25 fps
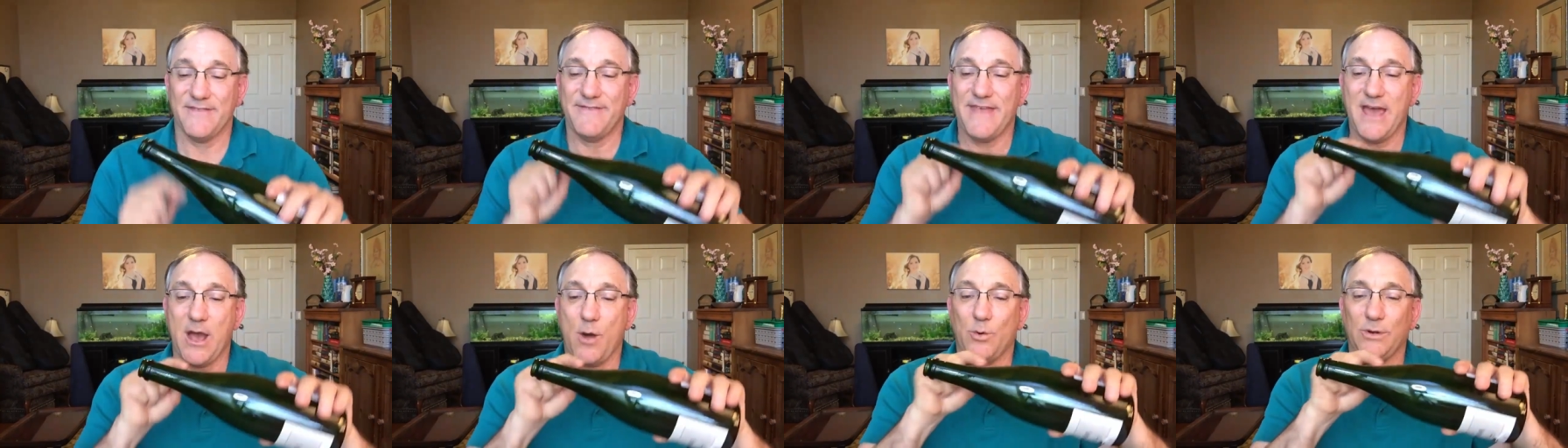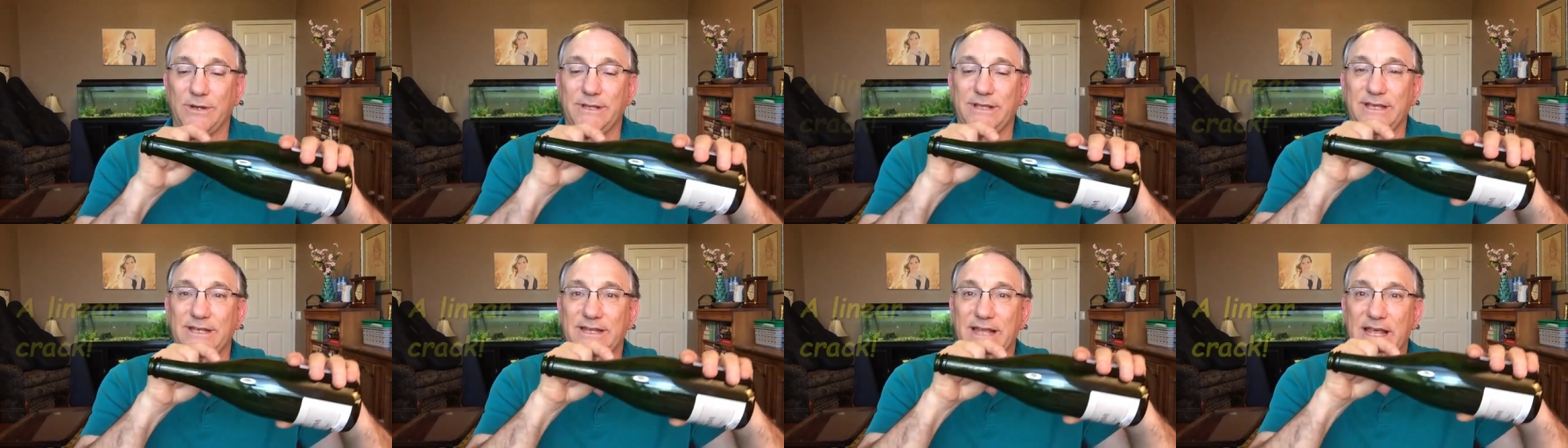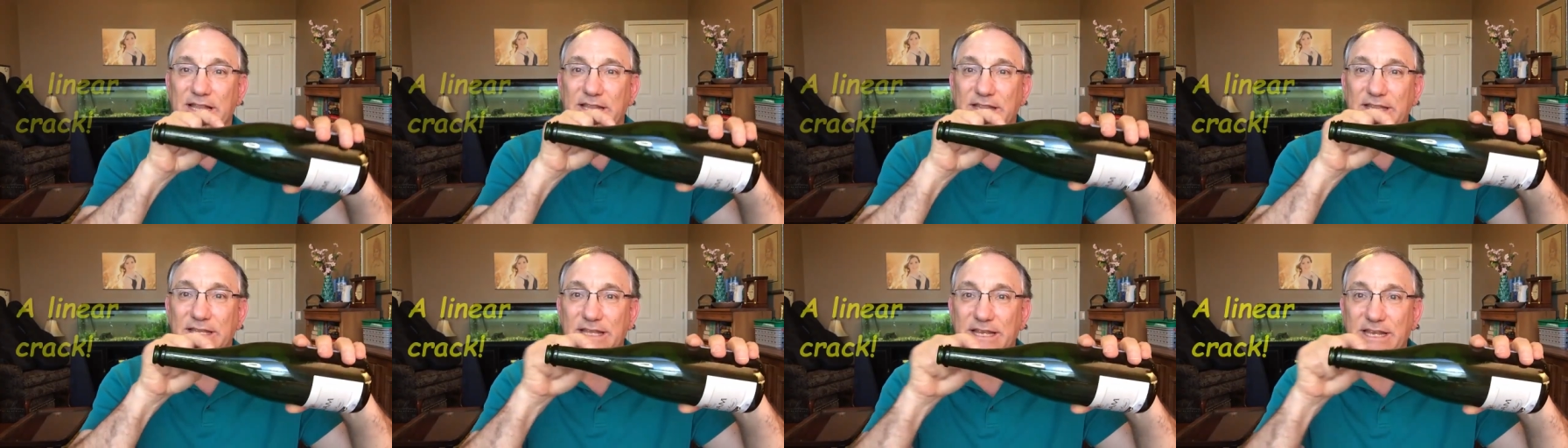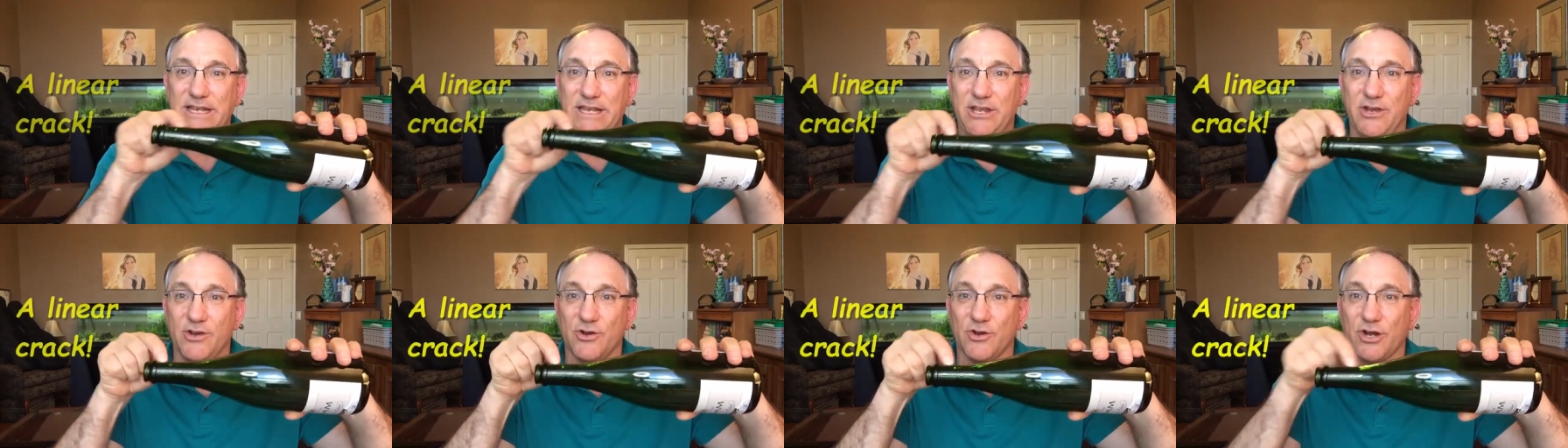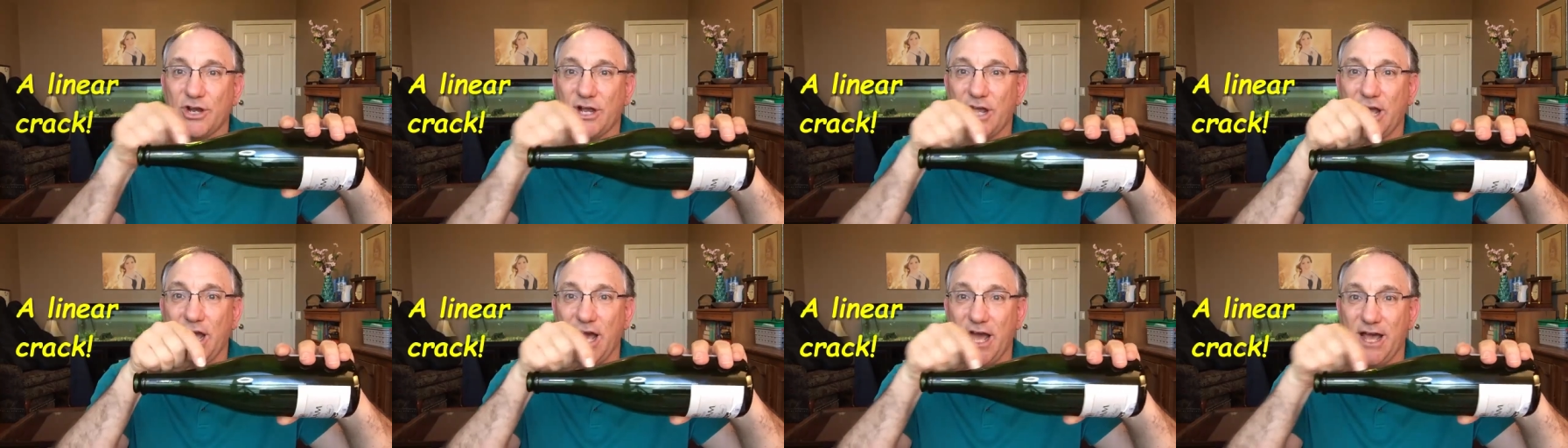that would get a
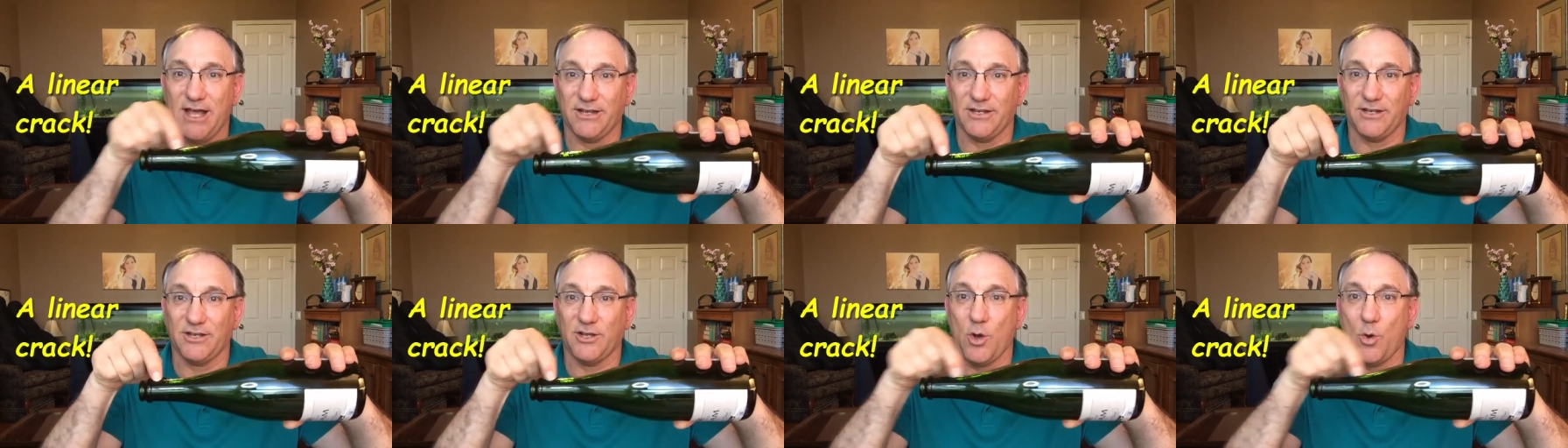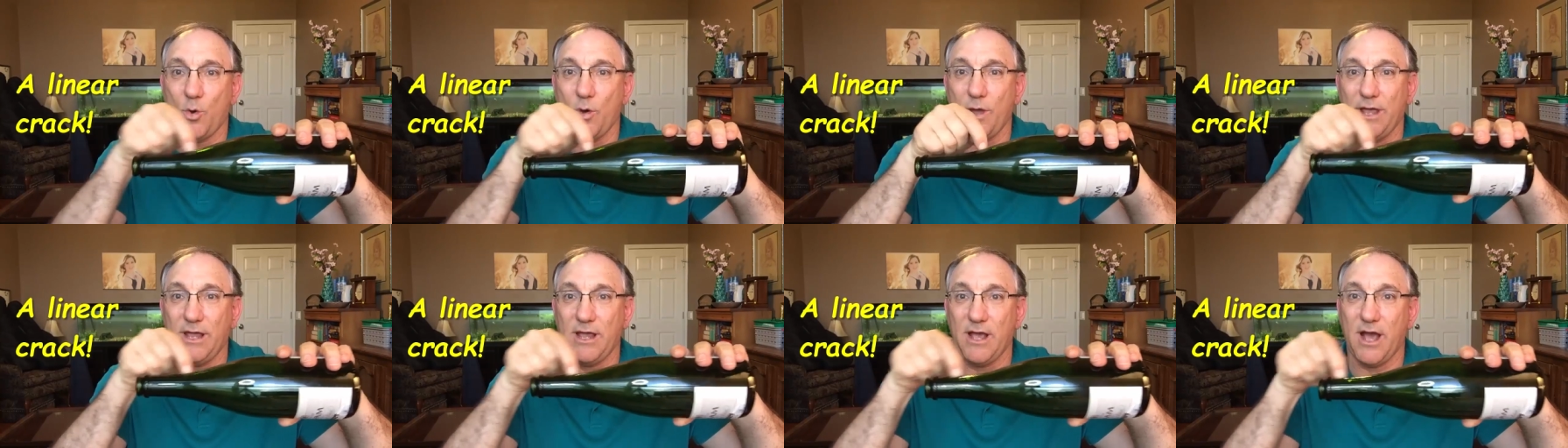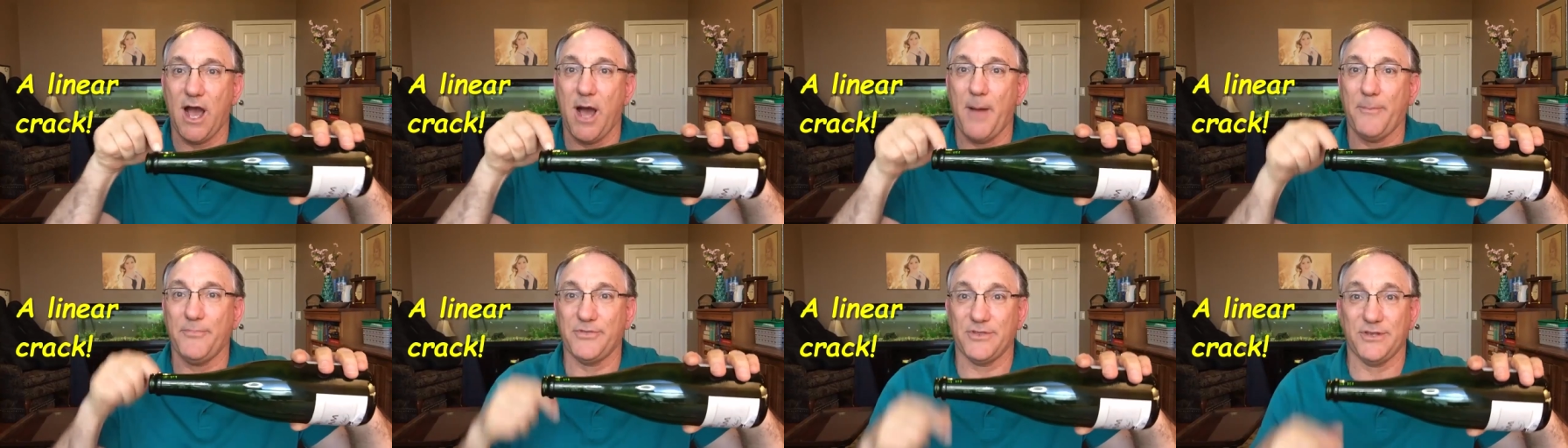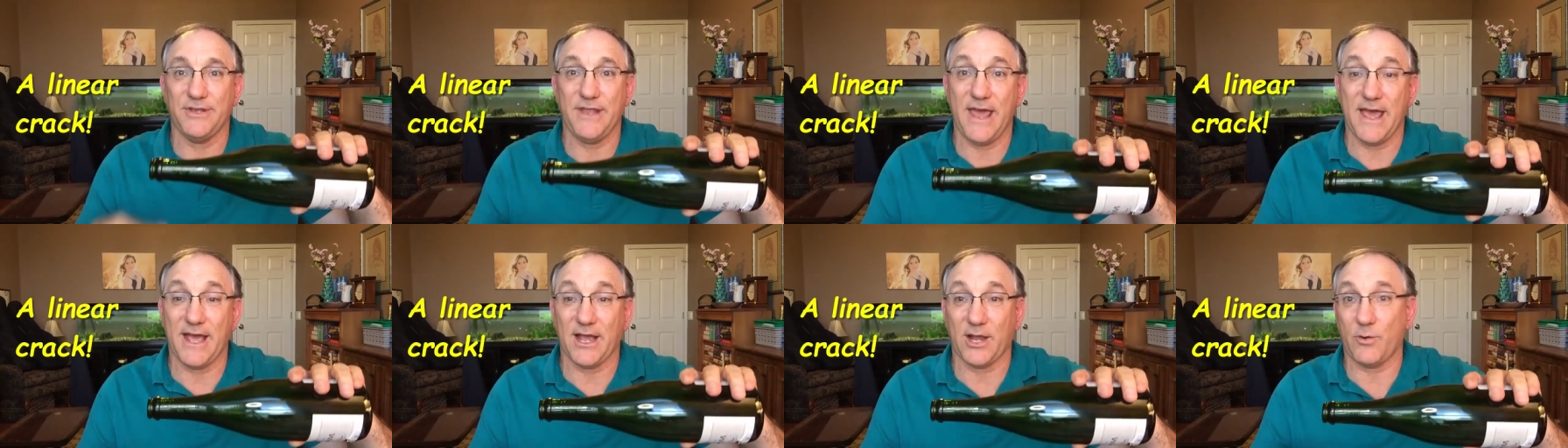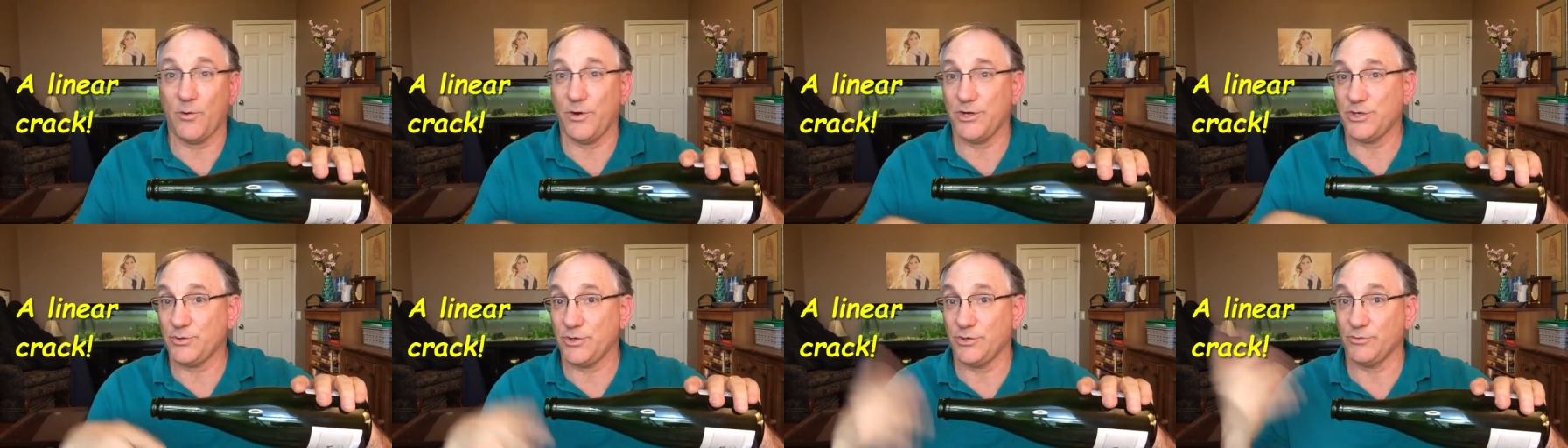linear cut going up the
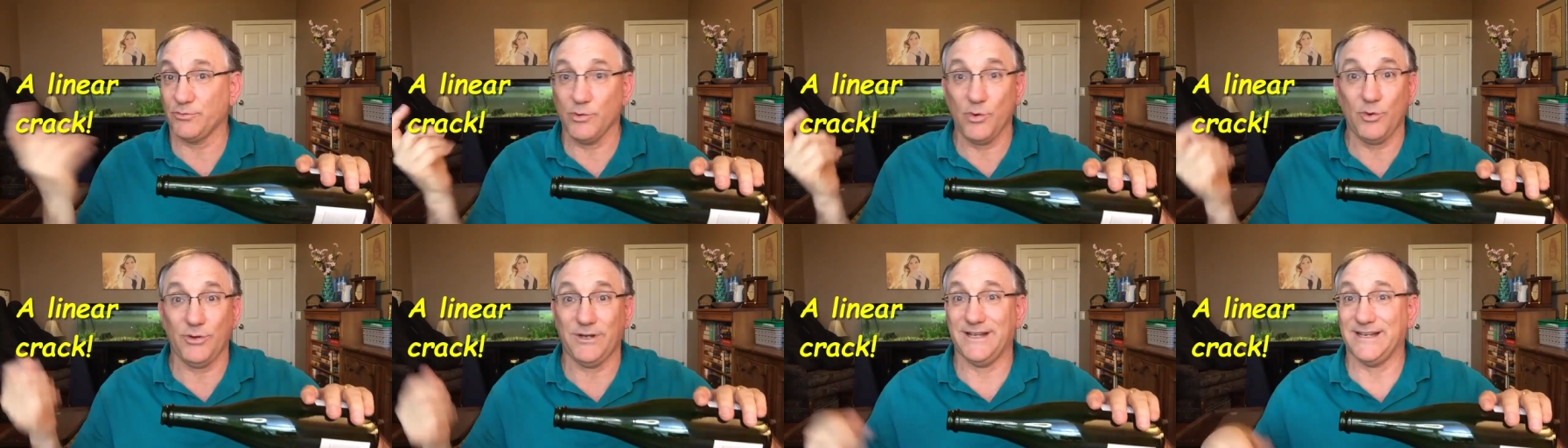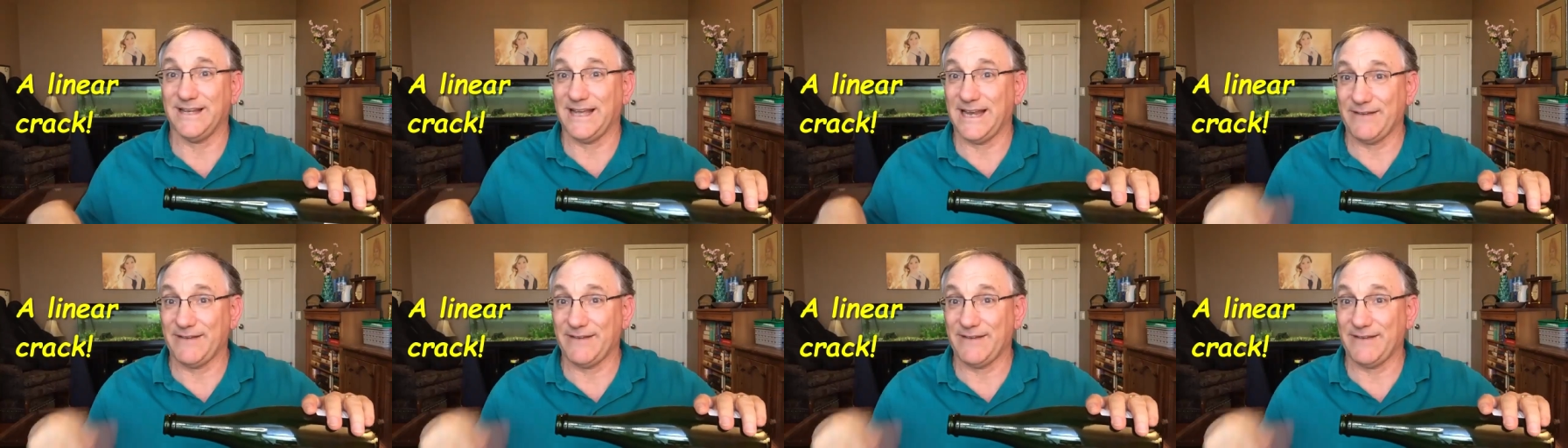neck, which would ruin it.